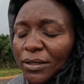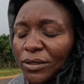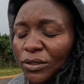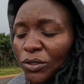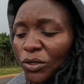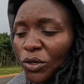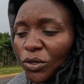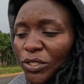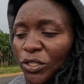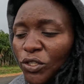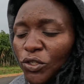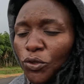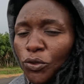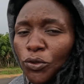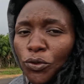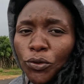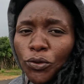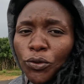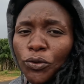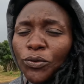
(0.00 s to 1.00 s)
not to,
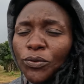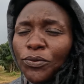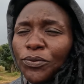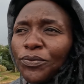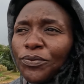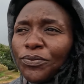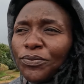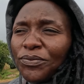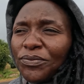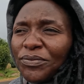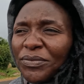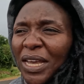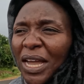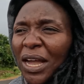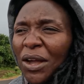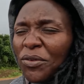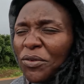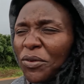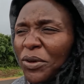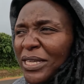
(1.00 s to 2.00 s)

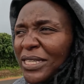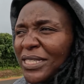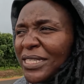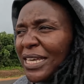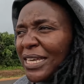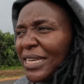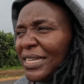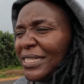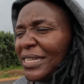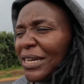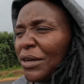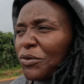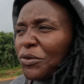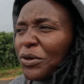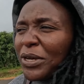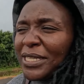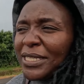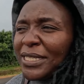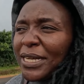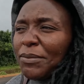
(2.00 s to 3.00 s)
how do I say it, how do
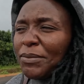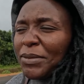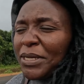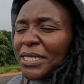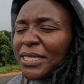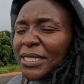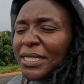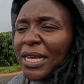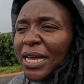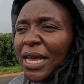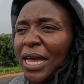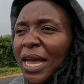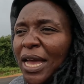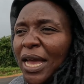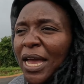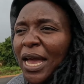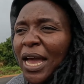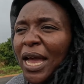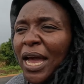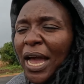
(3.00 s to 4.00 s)
I term it?
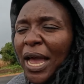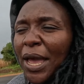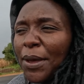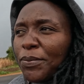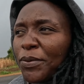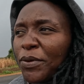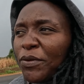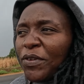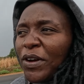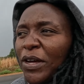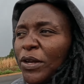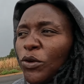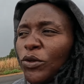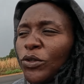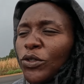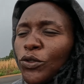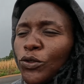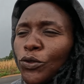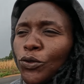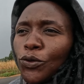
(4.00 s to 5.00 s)
I prefer not
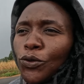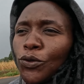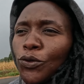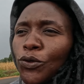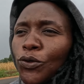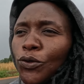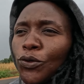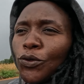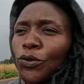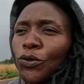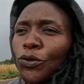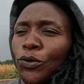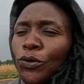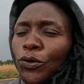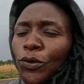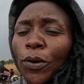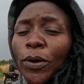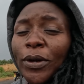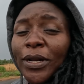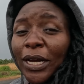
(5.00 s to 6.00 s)
to
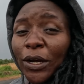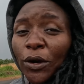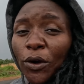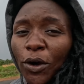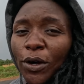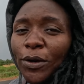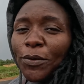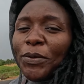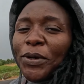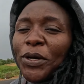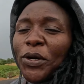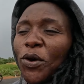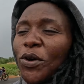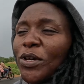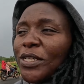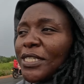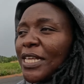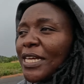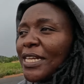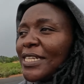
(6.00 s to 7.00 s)
record,
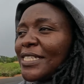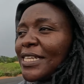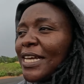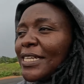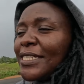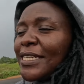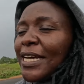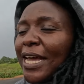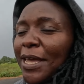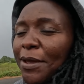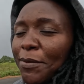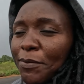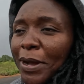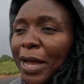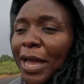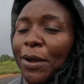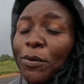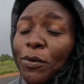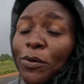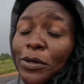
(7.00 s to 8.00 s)
because there is a time
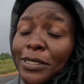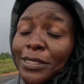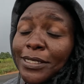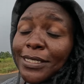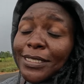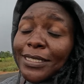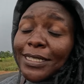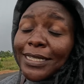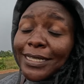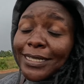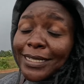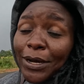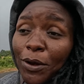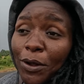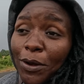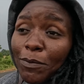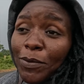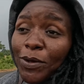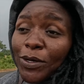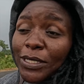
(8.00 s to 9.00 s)
I was
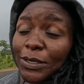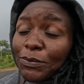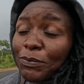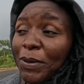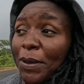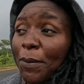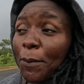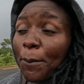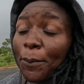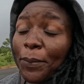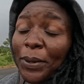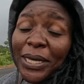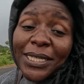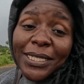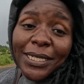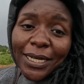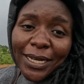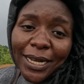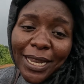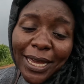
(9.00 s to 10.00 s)
almost being
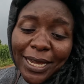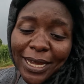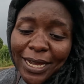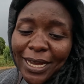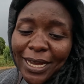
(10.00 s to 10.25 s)
beaten, like,